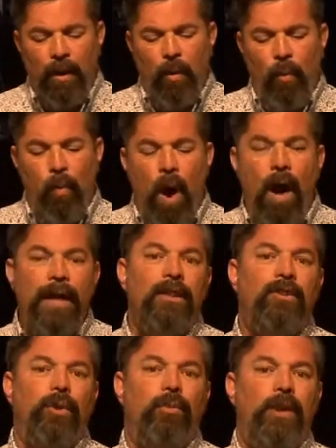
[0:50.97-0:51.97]
wanting
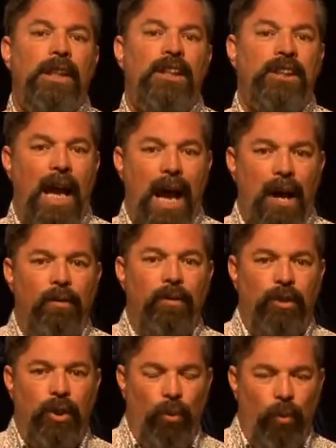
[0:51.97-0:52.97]
to reach out
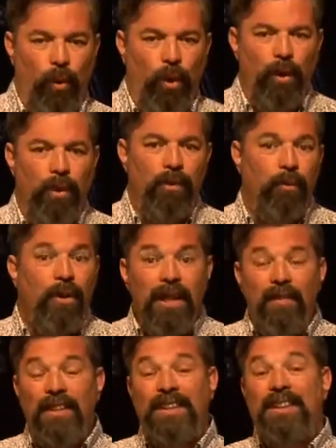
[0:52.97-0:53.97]
to the world. We're
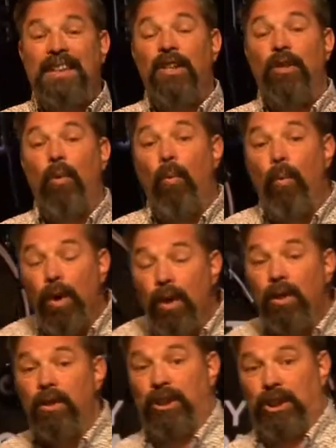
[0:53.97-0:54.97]
even seeing the
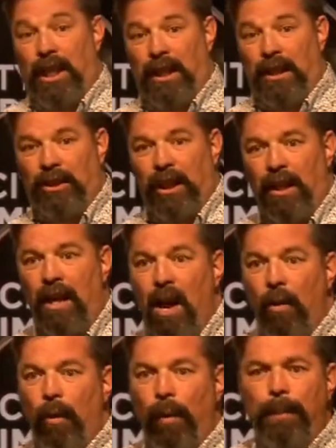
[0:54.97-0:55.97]
world changing,
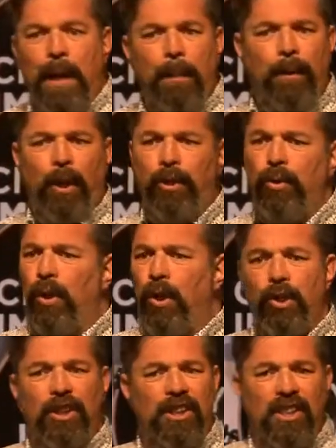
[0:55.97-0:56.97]
where people are doing
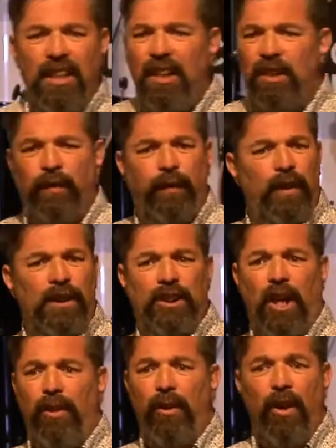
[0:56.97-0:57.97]
good deeds for each
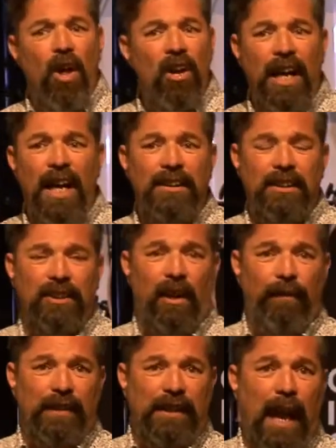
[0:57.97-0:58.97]
other and all kinds of
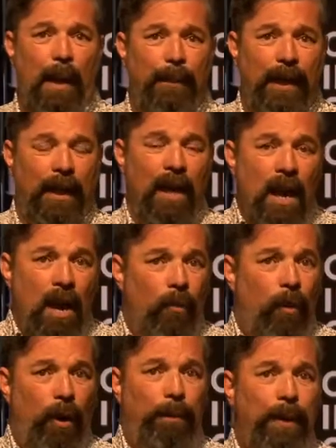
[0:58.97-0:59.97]
stuff is happening,
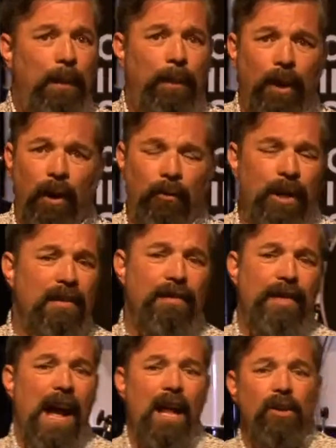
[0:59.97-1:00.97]
where people are
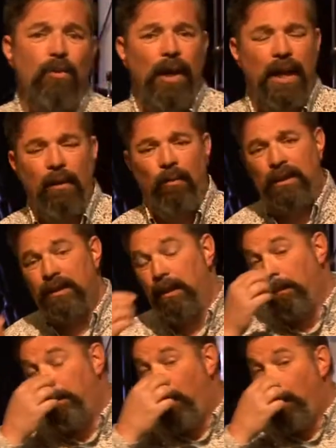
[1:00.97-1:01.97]
reevaluating what's
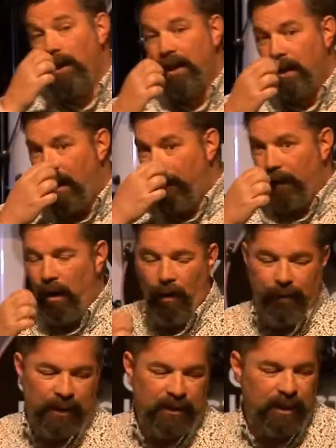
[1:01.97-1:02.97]
important in life and
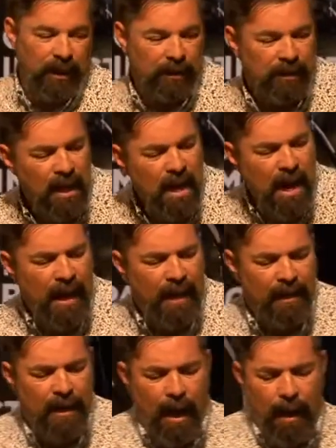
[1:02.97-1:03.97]
all these things.
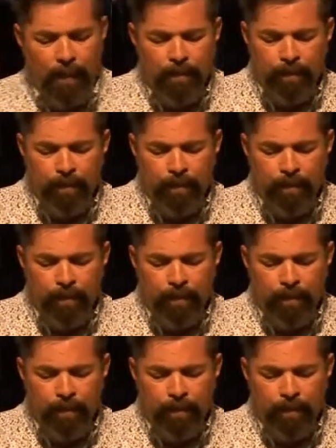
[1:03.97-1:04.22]
And I